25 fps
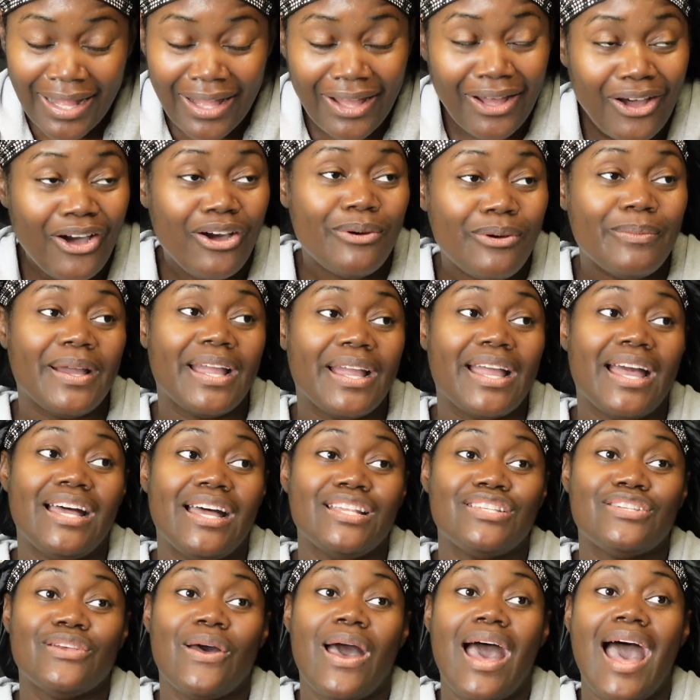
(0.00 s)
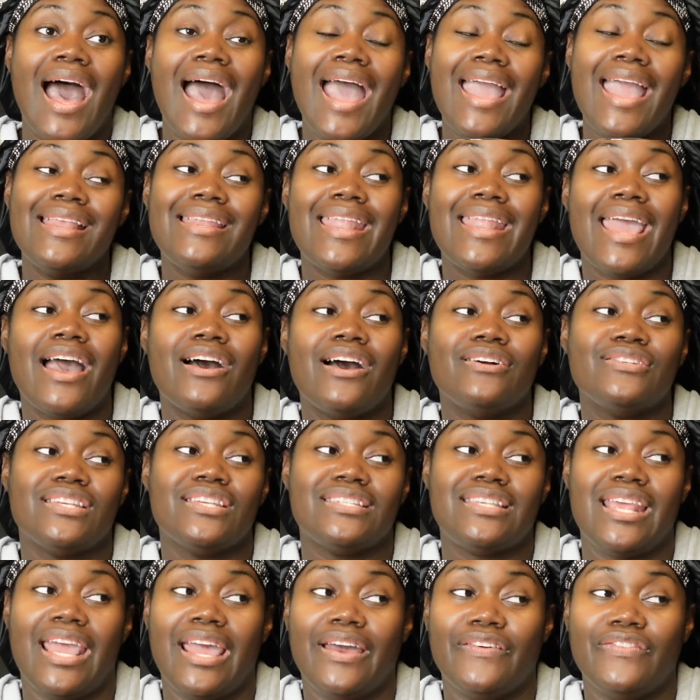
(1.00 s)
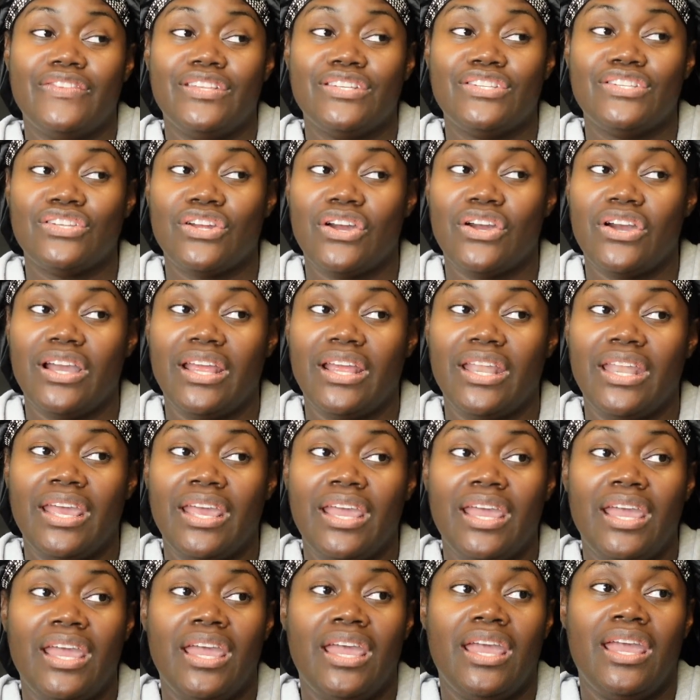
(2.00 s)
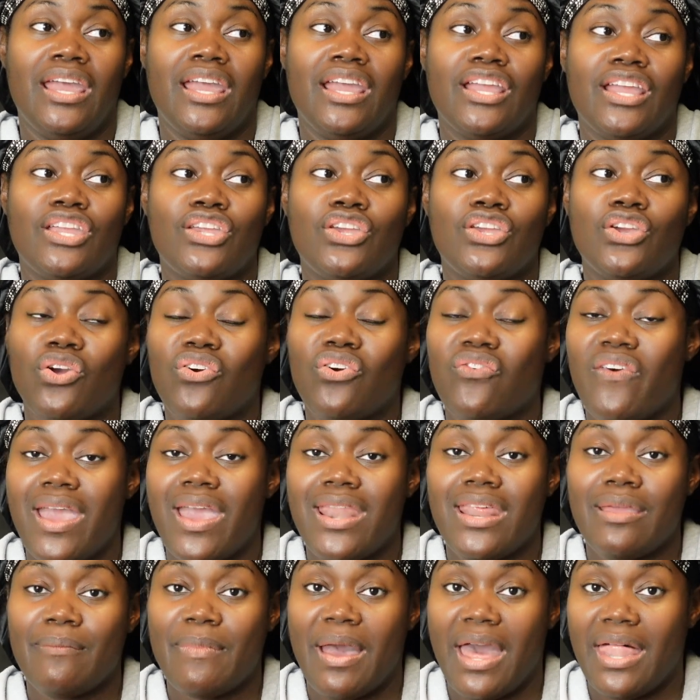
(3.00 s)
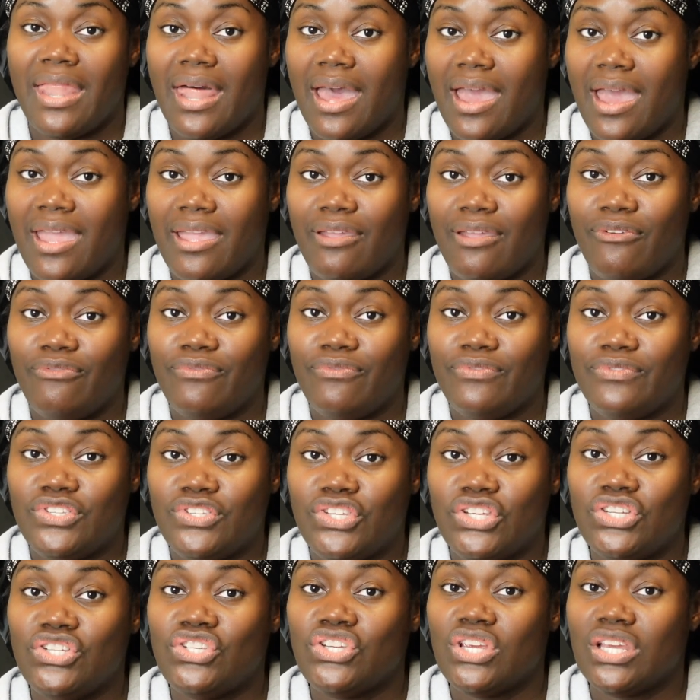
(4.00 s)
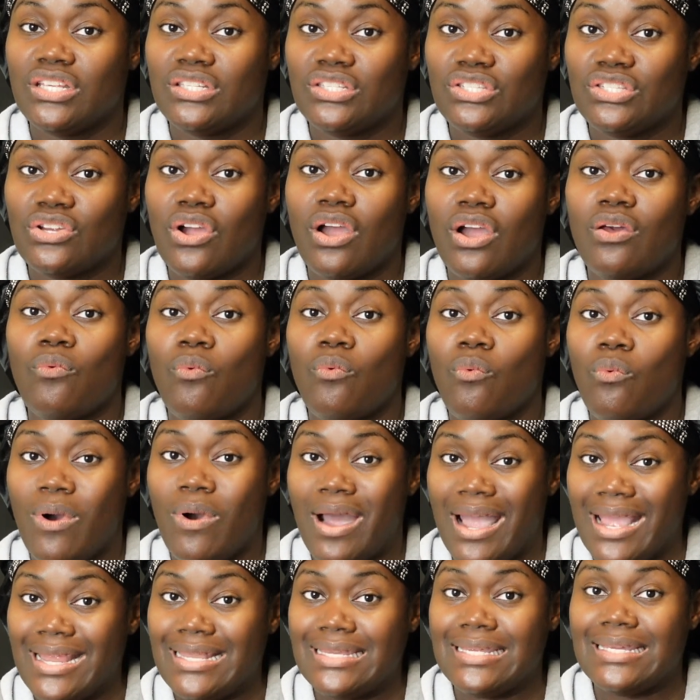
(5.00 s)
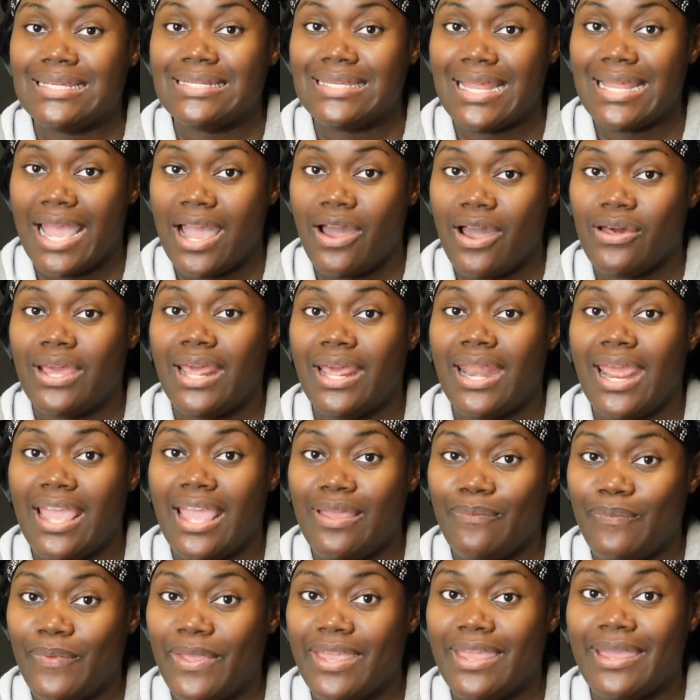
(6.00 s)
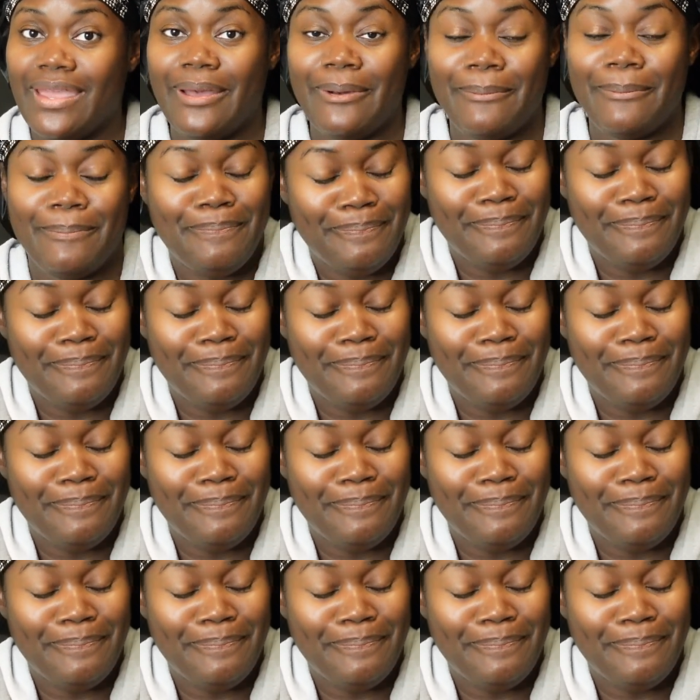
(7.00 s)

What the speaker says: Oh my God. So I now just have to start curating my life to just start winding down at 8 p.m.